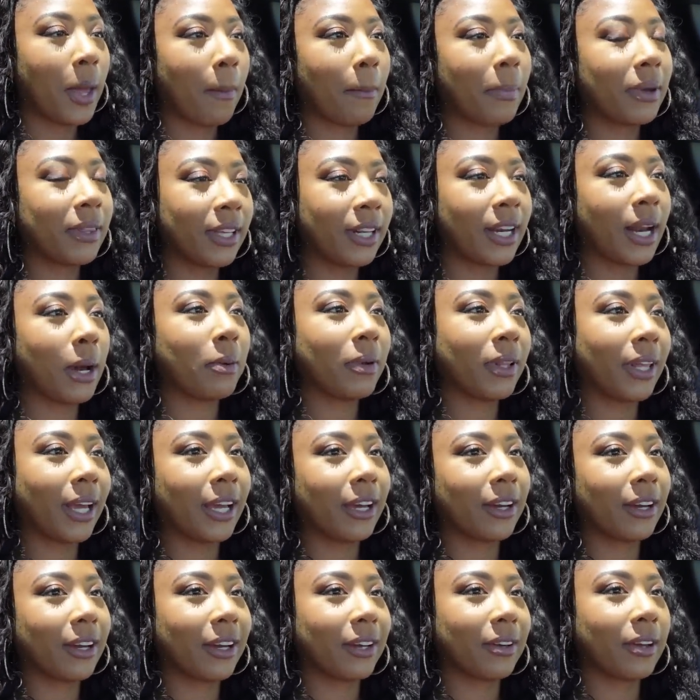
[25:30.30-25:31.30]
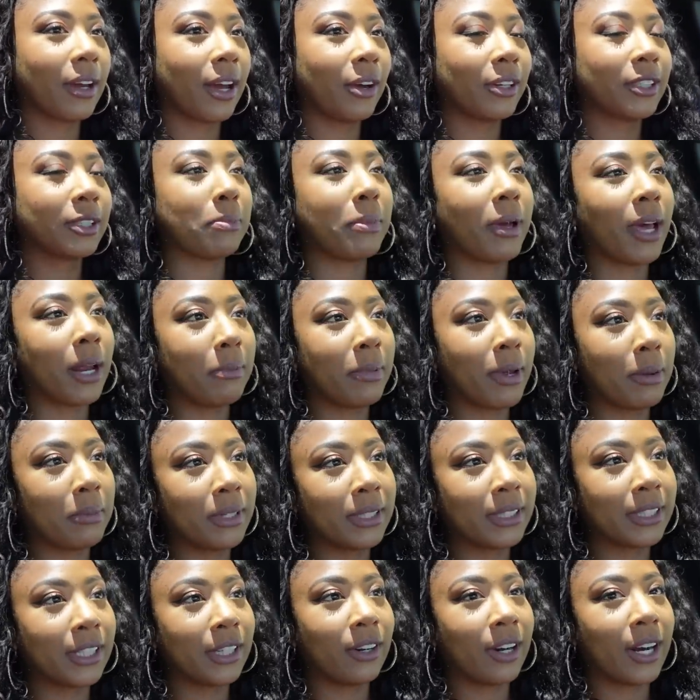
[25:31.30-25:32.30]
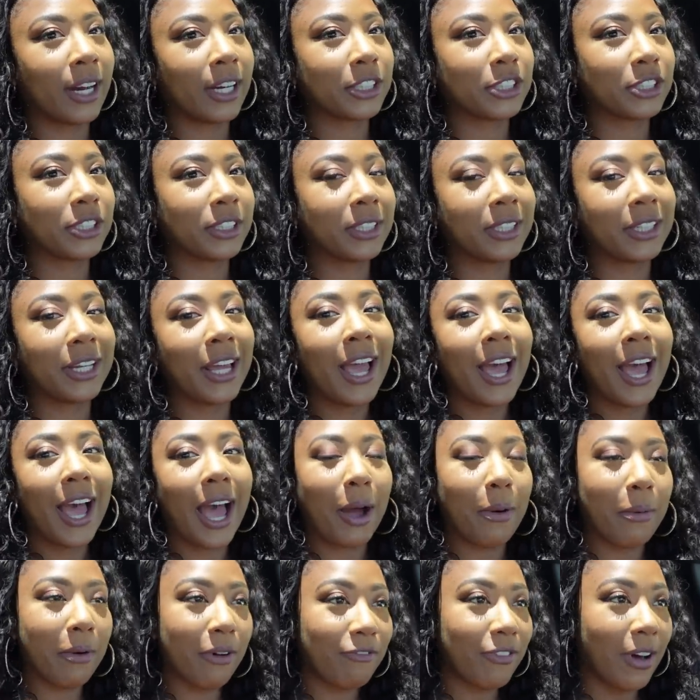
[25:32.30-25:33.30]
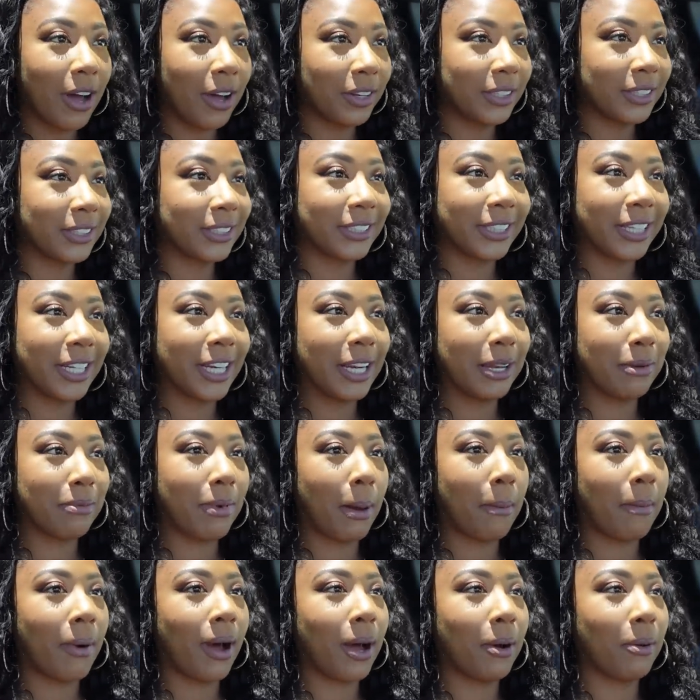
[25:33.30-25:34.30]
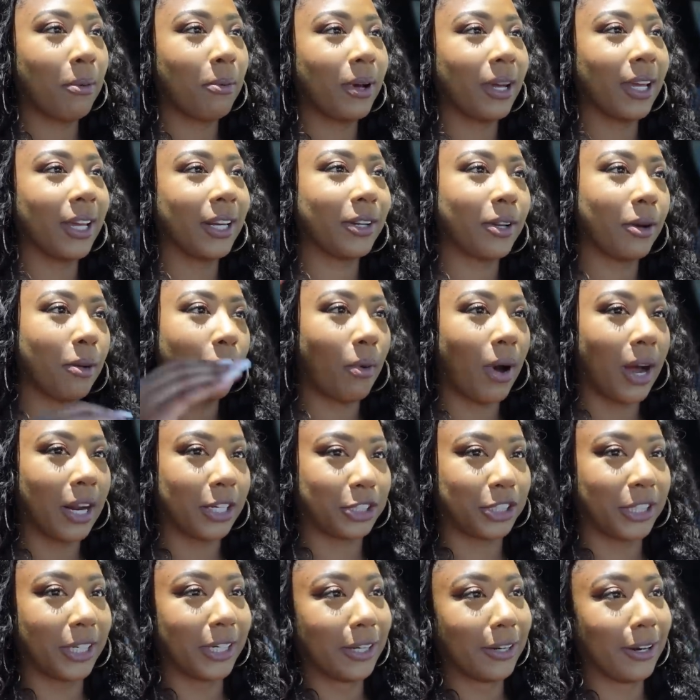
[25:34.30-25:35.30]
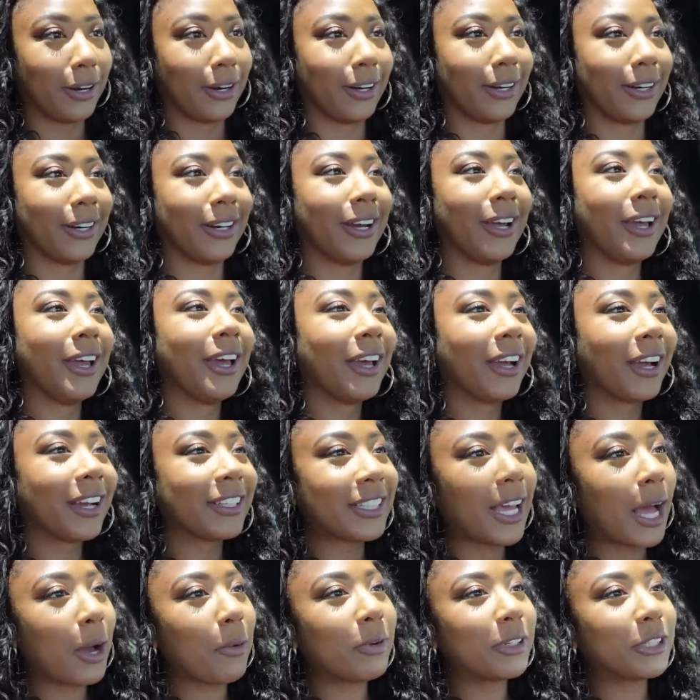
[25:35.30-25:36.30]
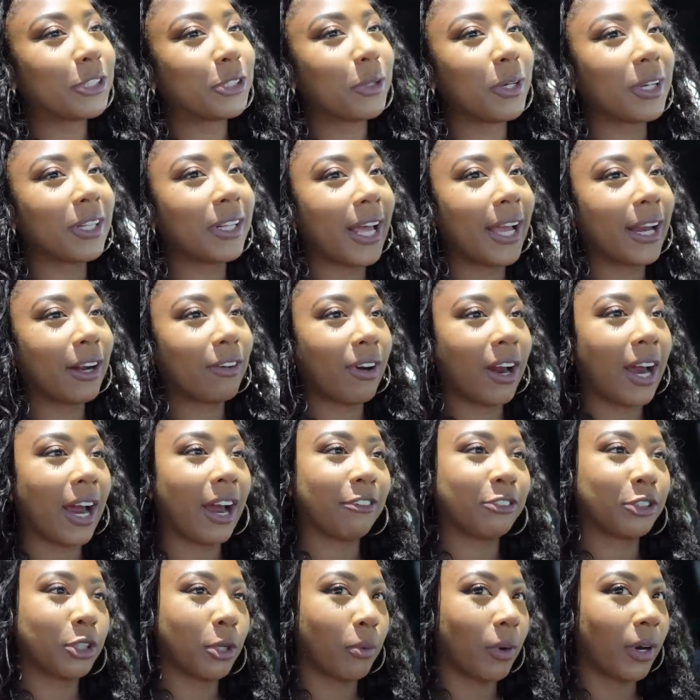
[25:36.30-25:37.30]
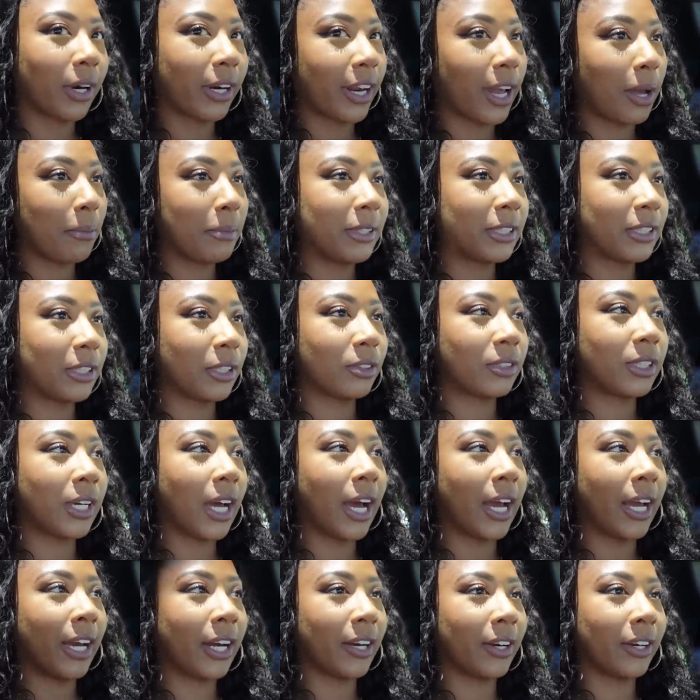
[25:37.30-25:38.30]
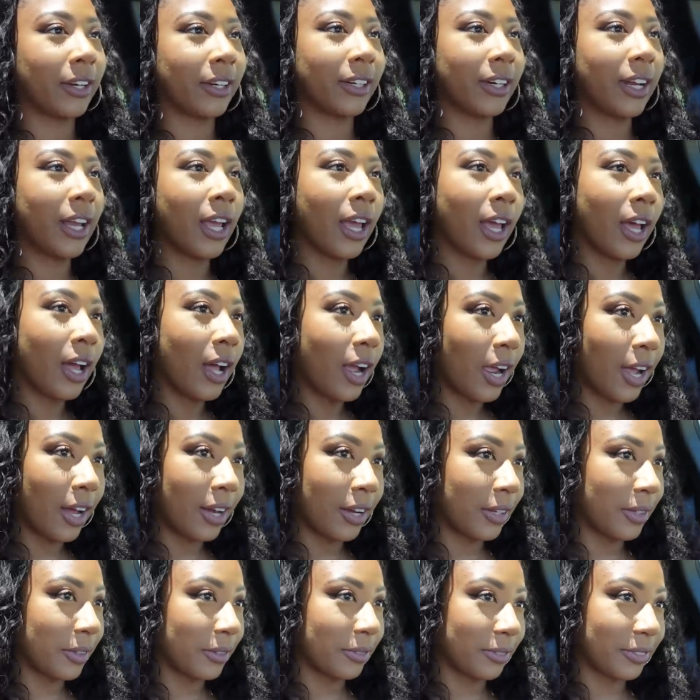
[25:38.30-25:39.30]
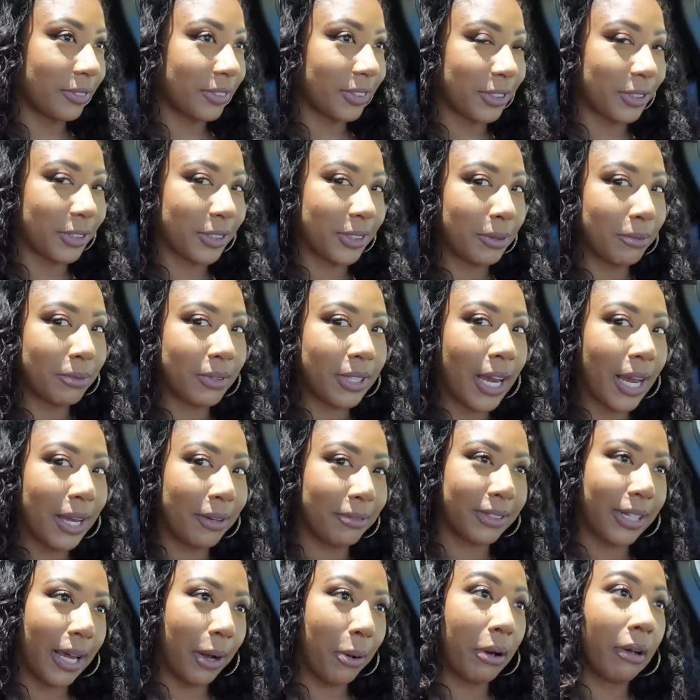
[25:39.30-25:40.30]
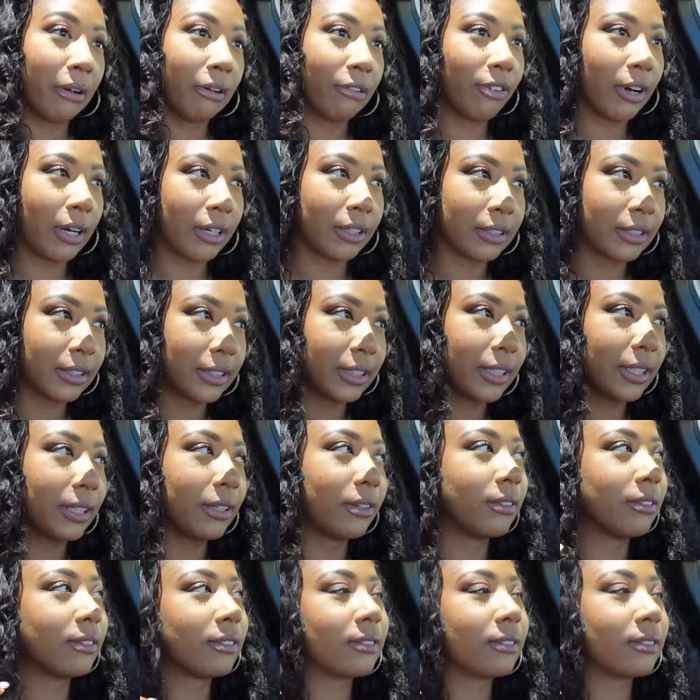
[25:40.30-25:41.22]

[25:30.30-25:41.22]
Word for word: but then I would, like, I was a bad babysitter, actually. I would fall asleep and my mom would end up watching her, because I would do it like right after work. I'd be so tired, so sometimes I would fall asleep.